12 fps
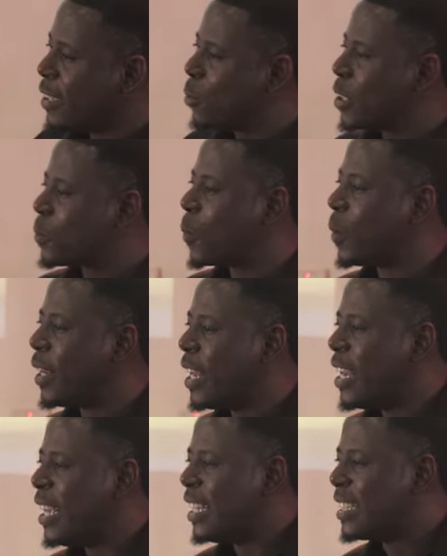See what's the problem?
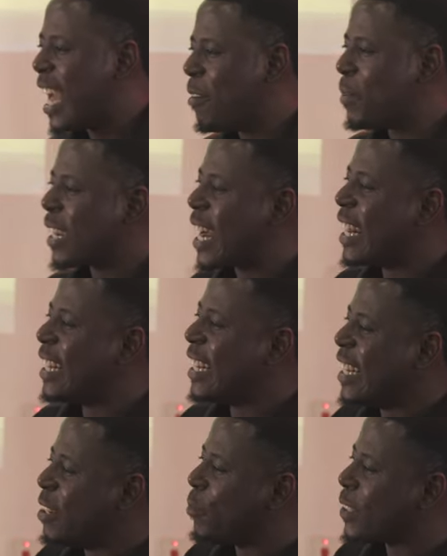He said, I've been carrying
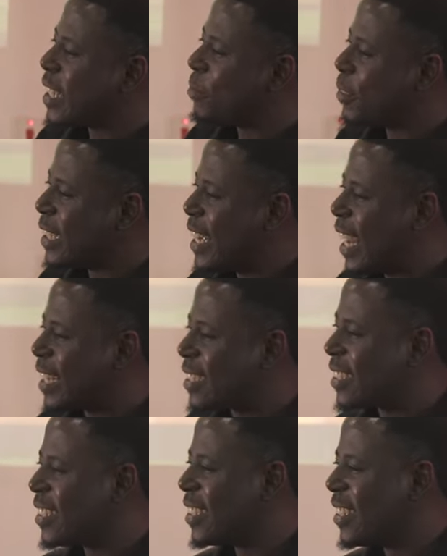a ring for seven
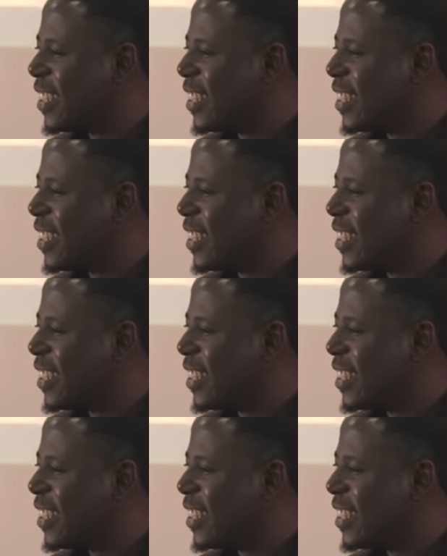years.